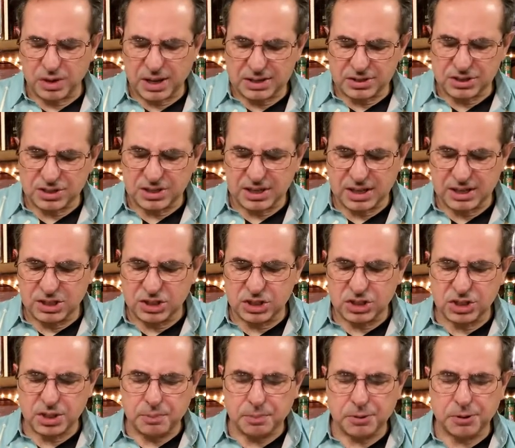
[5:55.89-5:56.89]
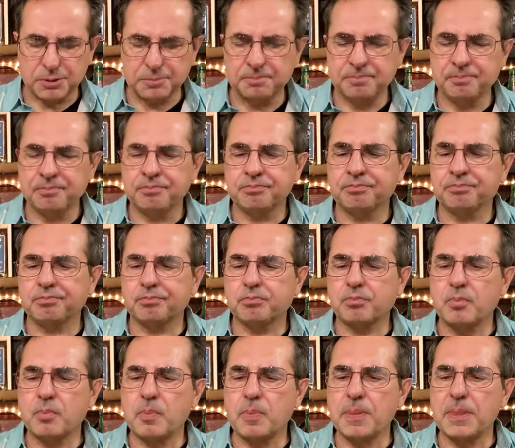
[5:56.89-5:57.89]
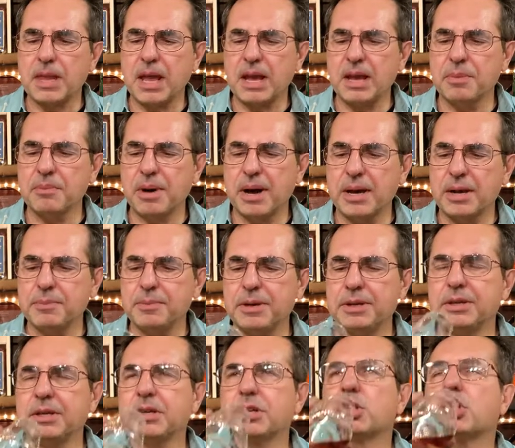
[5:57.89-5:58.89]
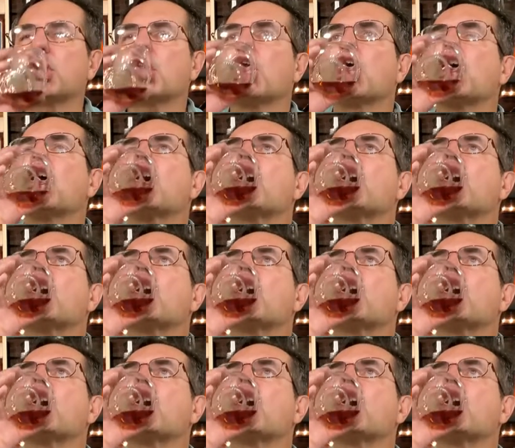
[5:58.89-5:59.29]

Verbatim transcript: That's a nice sipper, in my opinion.